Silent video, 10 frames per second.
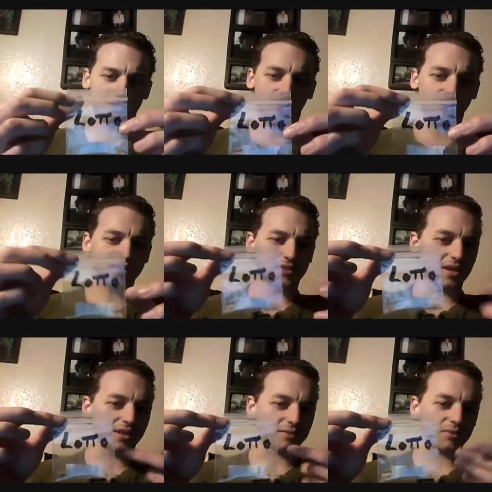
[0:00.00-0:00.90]
All it
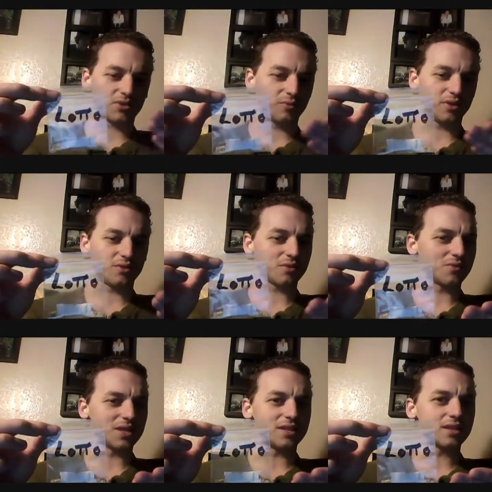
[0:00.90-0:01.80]
says, I'm assuming you
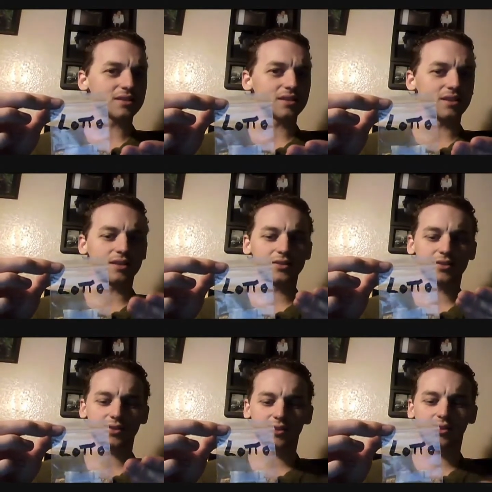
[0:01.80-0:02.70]
can read this,
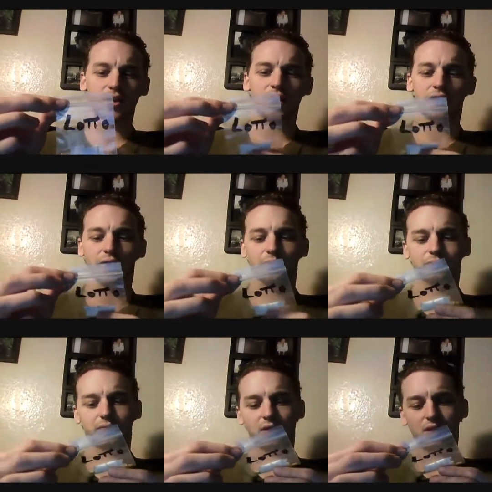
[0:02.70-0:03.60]
is Lotto.
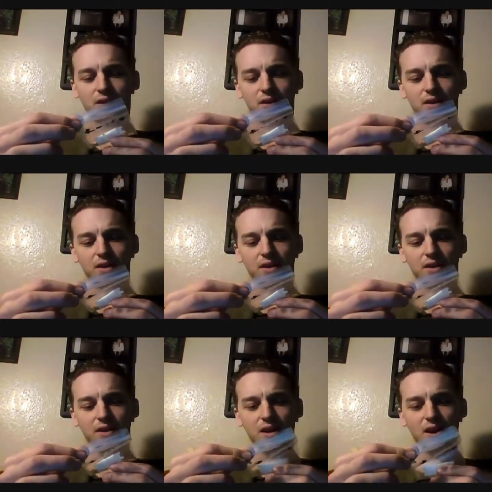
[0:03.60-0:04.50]

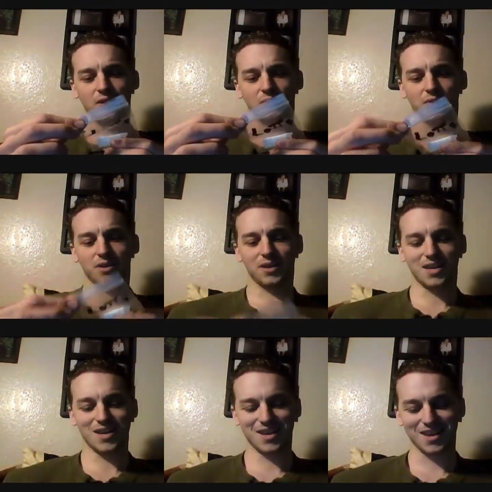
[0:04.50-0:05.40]
Now,
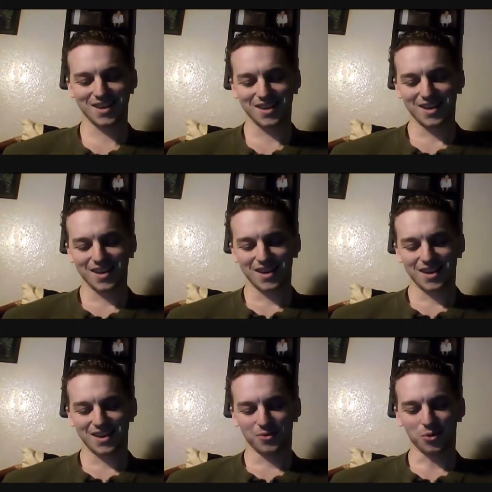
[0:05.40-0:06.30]

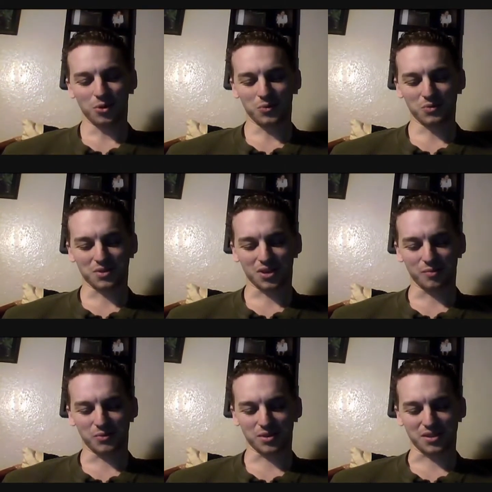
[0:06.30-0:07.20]
Roland won't
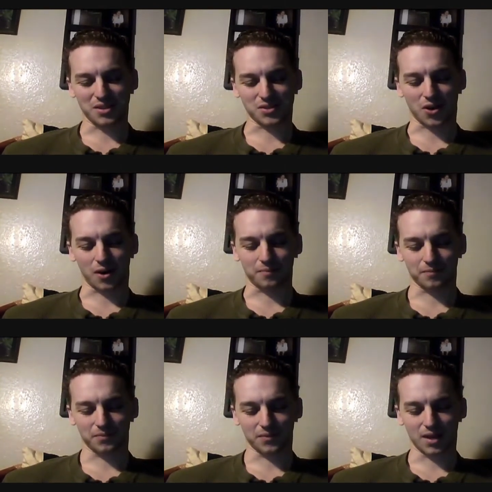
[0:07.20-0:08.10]
tell me what these are.
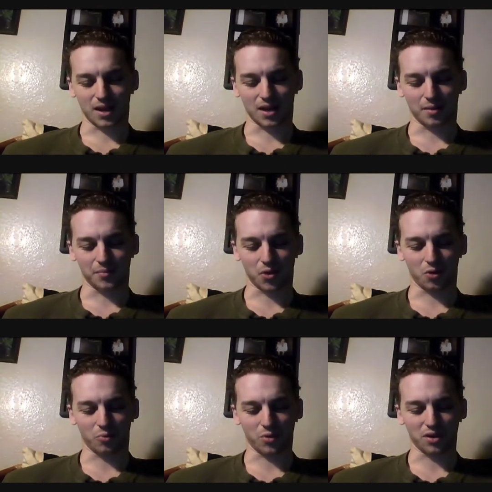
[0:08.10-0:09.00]
The
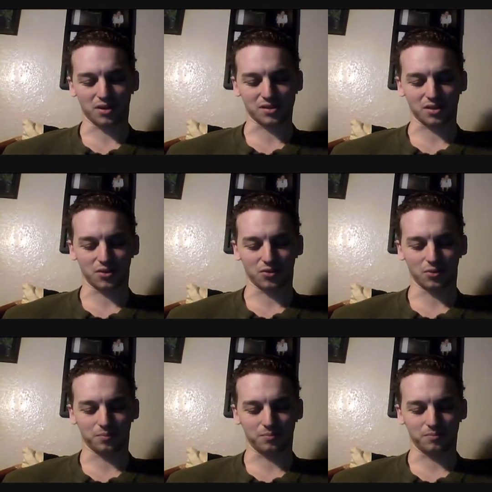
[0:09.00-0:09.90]
whole point of this
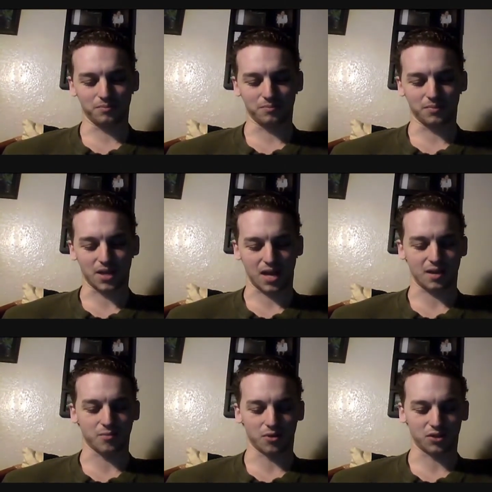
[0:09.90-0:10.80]
little
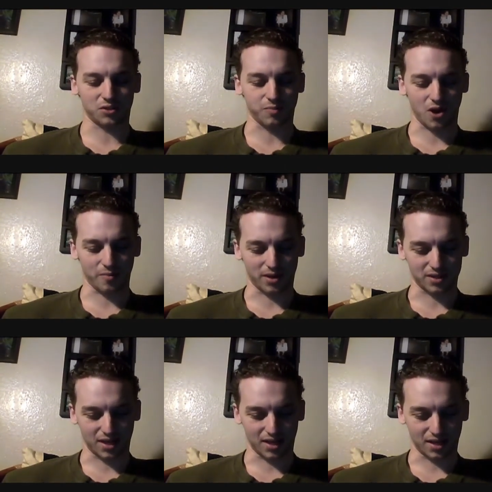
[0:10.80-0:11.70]
game or
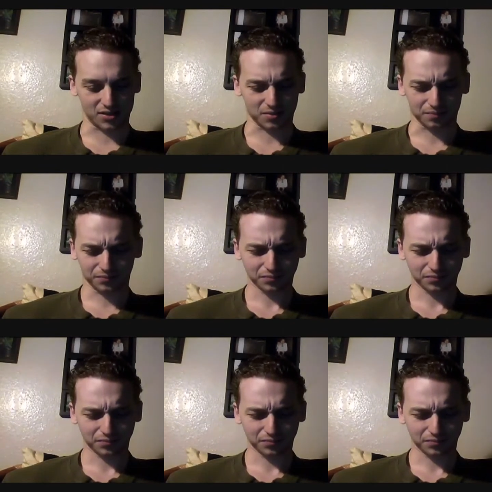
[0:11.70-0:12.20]
experiment, I guess,